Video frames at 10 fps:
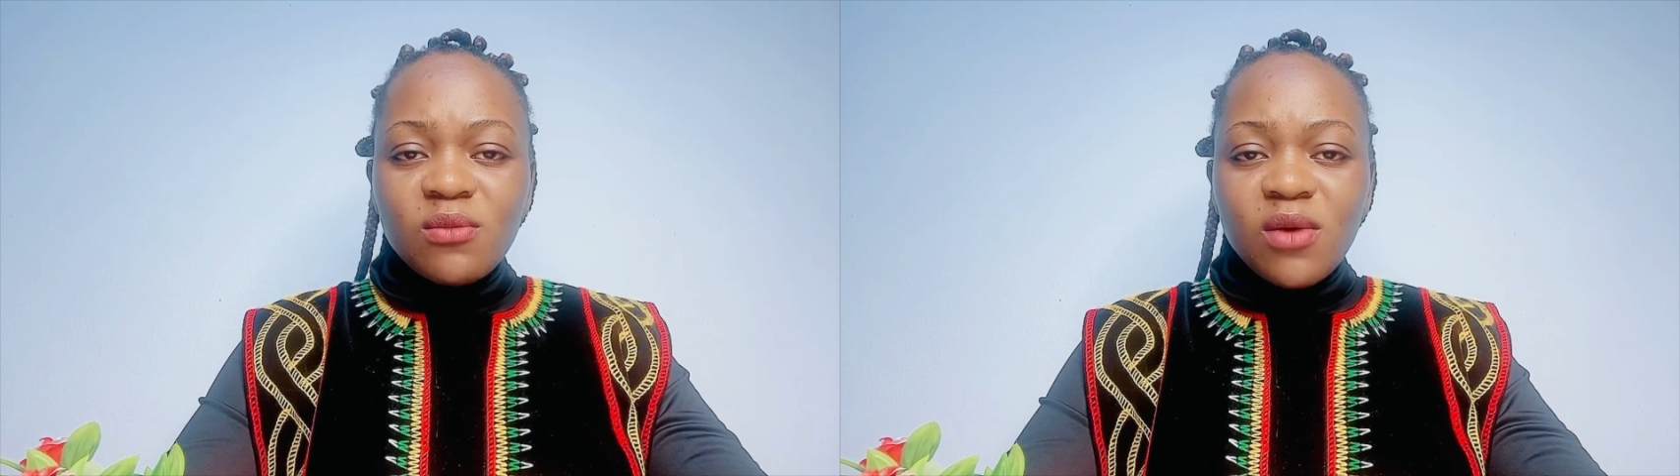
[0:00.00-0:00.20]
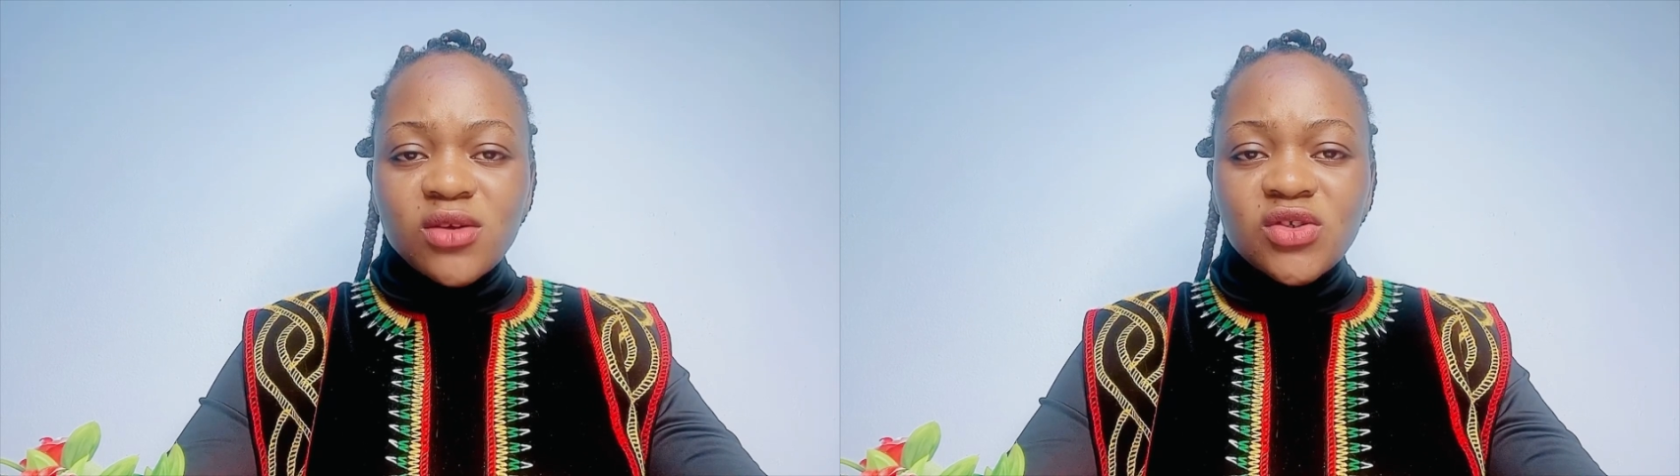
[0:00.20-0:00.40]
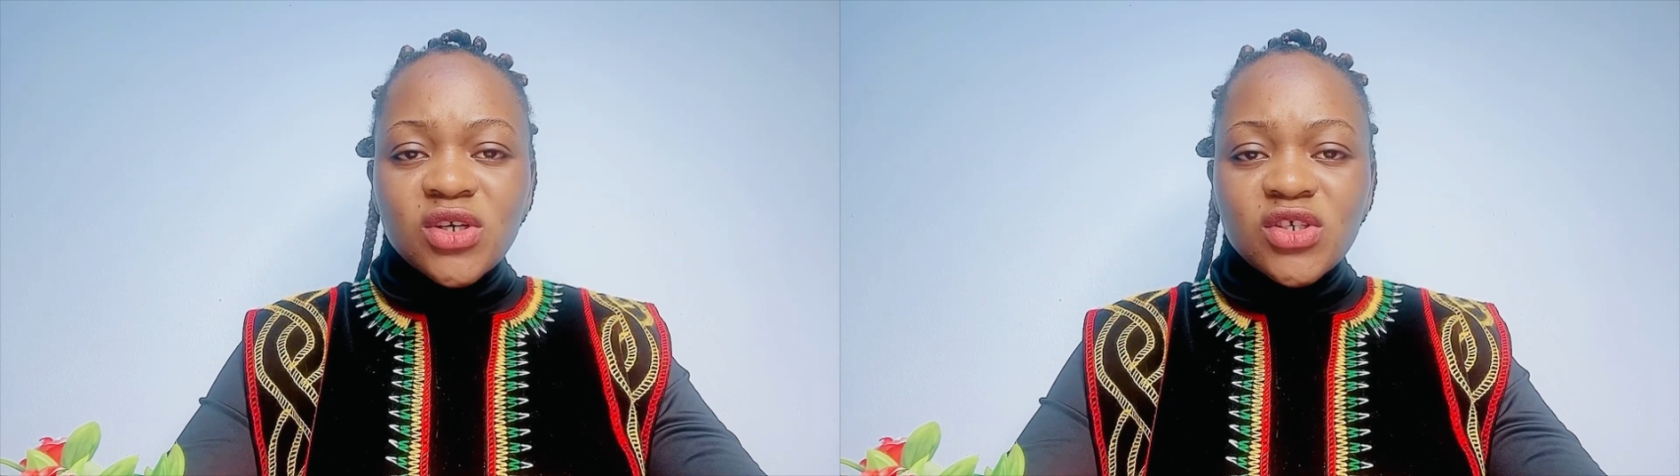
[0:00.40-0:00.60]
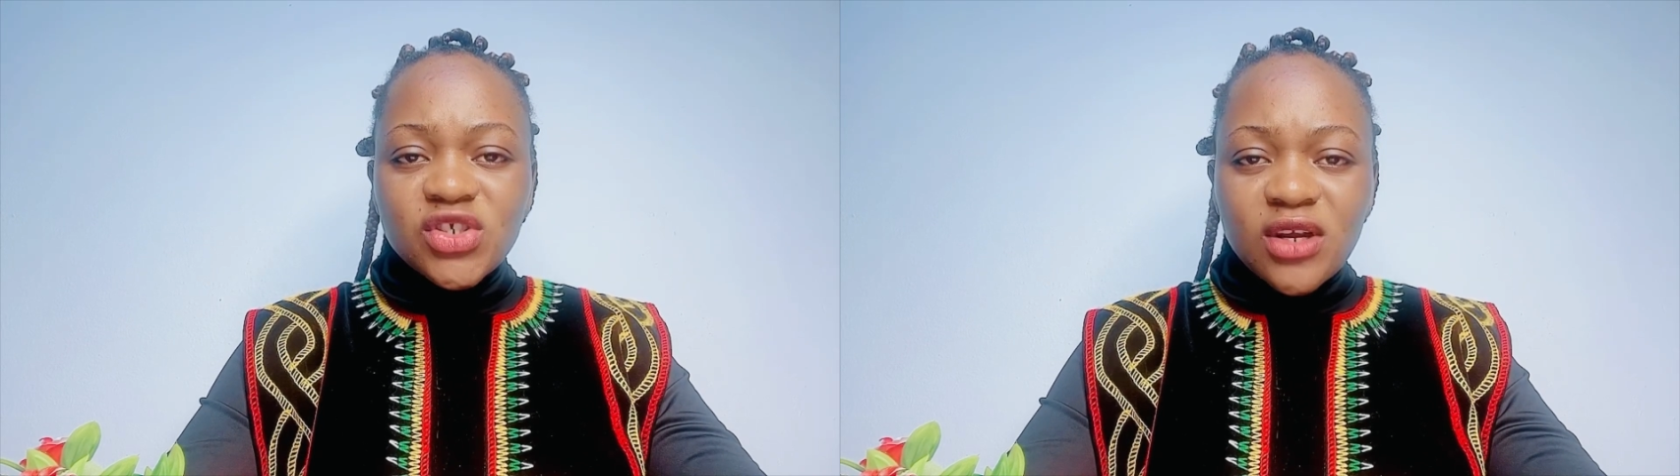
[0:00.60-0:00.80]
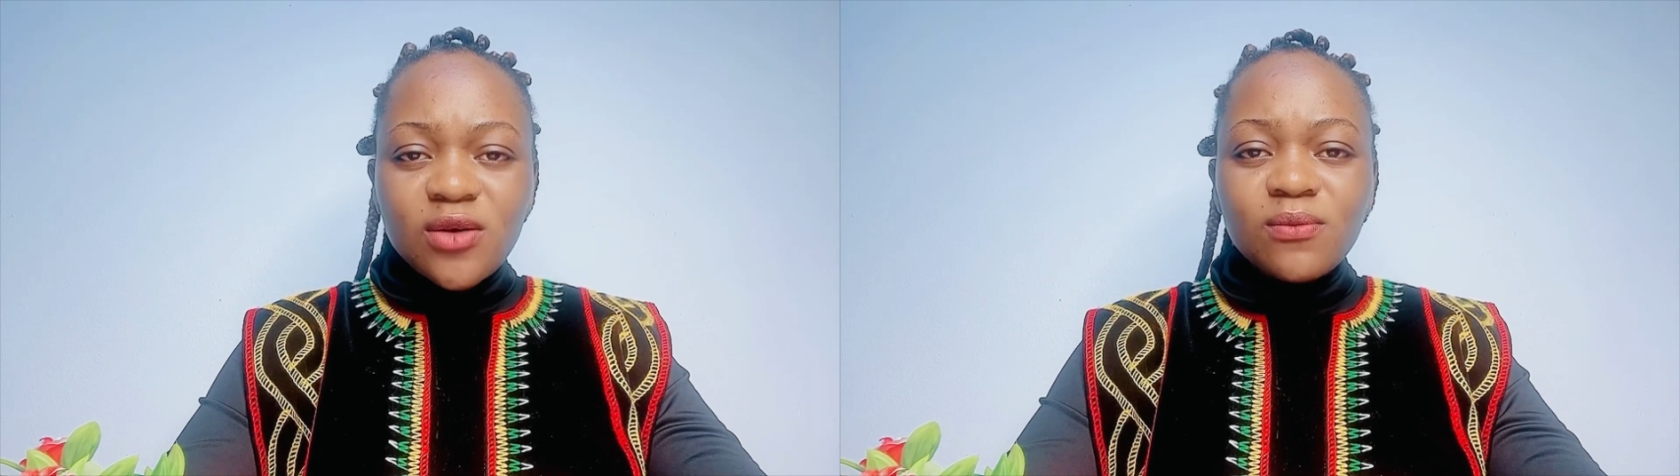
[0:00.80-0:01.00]
much.
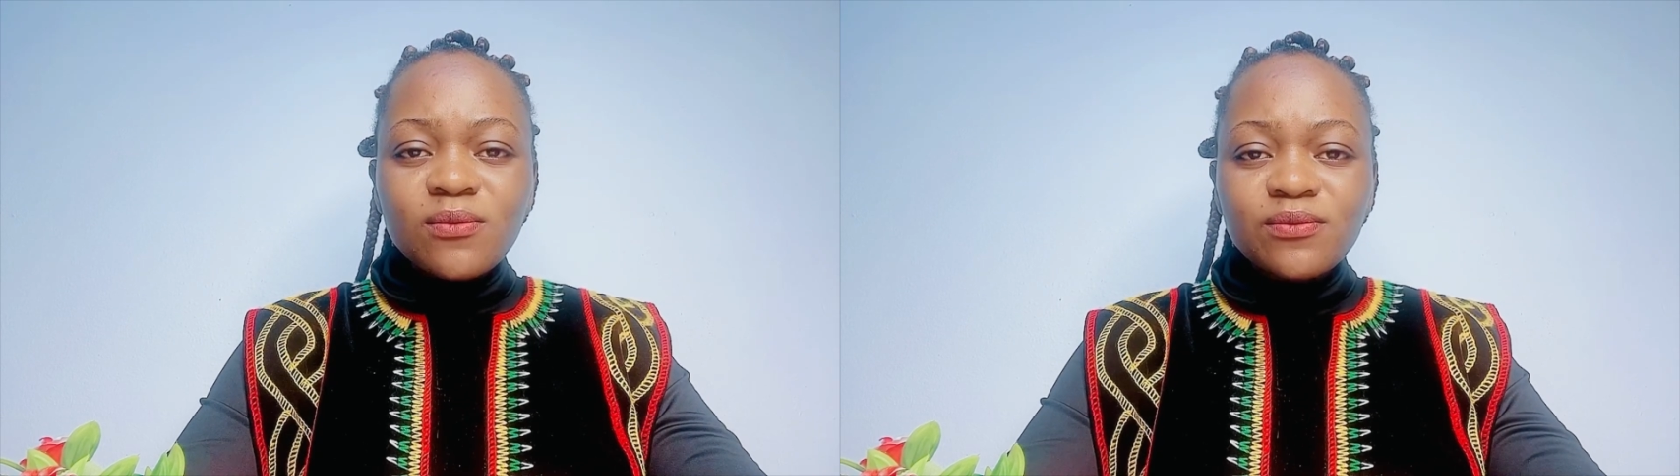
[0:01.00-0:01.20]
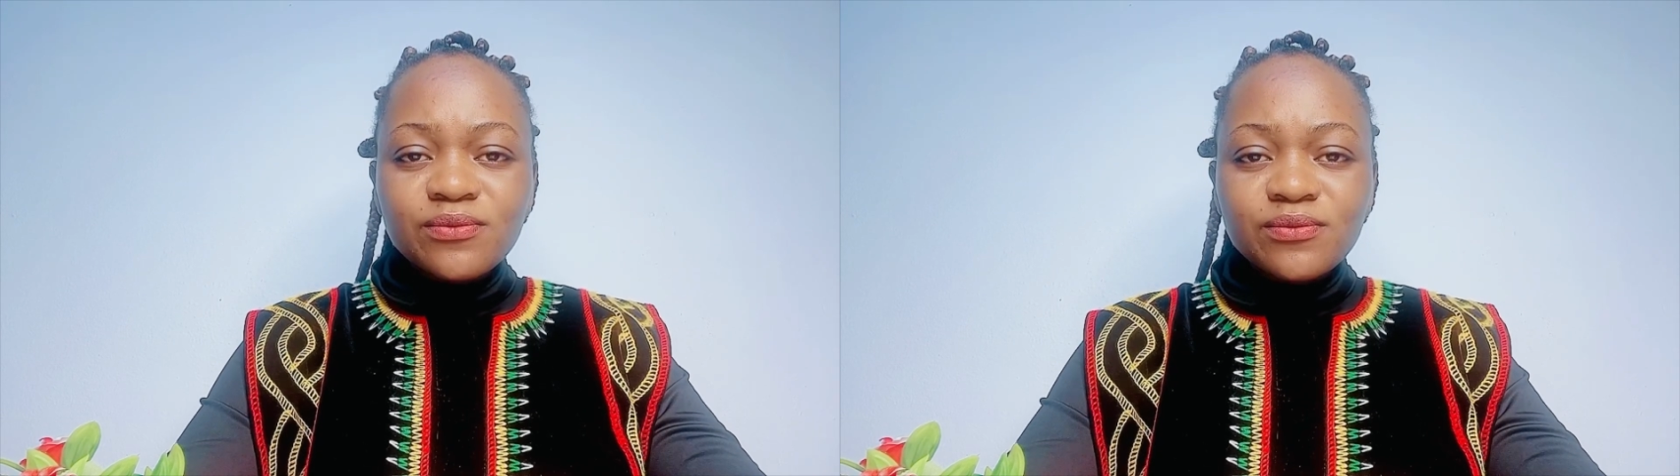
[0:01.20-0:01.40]
Shalom.